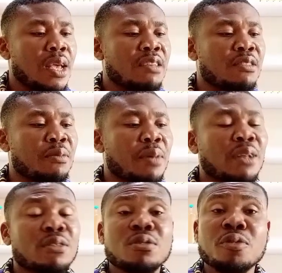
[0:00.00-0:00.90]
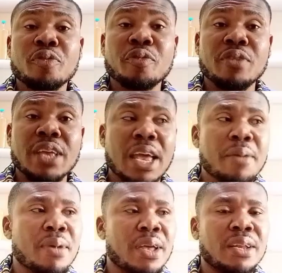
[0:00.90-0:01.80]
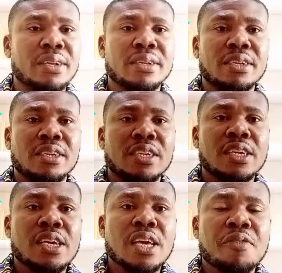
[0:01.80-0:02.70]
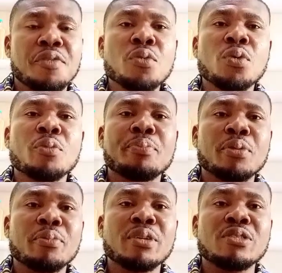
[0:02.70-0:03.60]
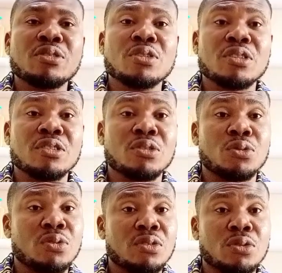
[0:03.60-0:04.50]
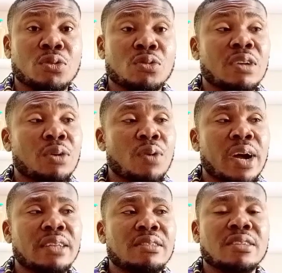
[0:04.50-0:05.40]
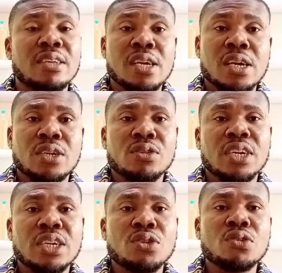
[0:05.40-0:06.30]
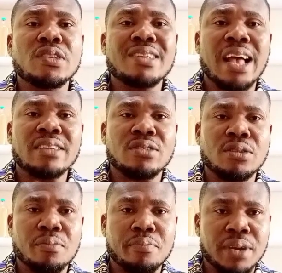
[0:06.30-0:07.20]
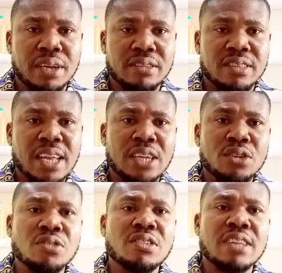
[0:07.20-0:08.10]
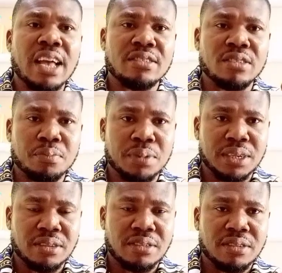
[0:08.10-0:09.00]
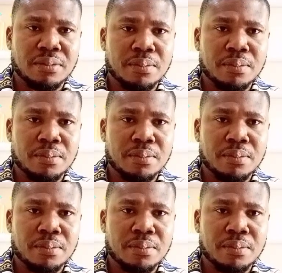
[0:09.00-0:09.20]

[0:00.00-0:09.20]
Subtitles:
It's about 250 ml. If you want to PROMIX this GLUTA white, you can use it as your base. Now use it as your base.